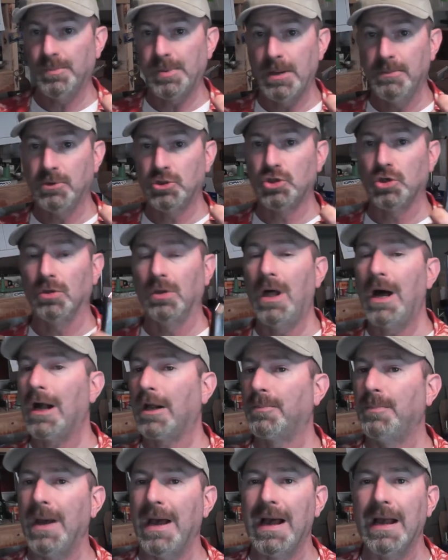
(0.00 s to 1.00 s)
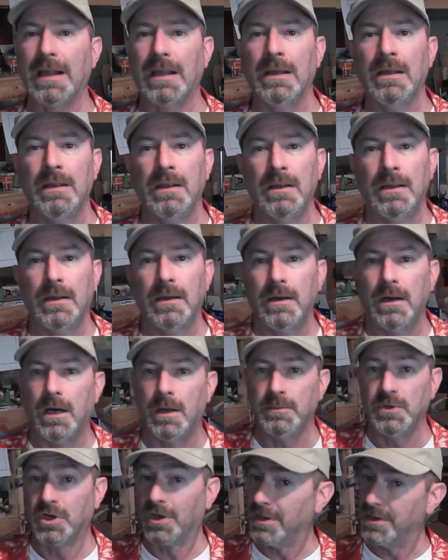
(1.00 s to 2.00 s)
premature lockback,
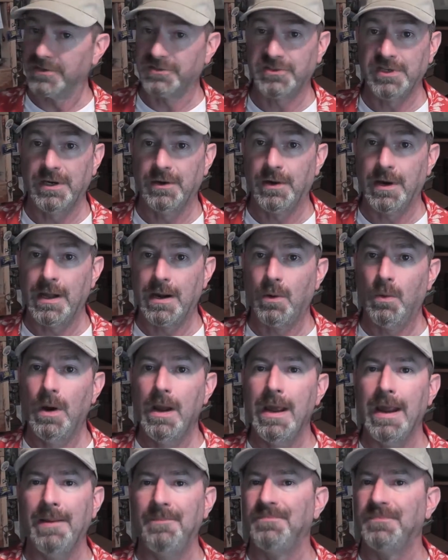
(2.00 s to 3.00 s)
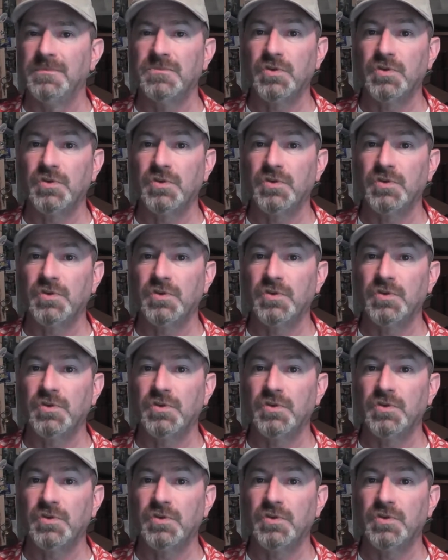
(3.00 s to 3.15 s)
um, you're going to see it right away.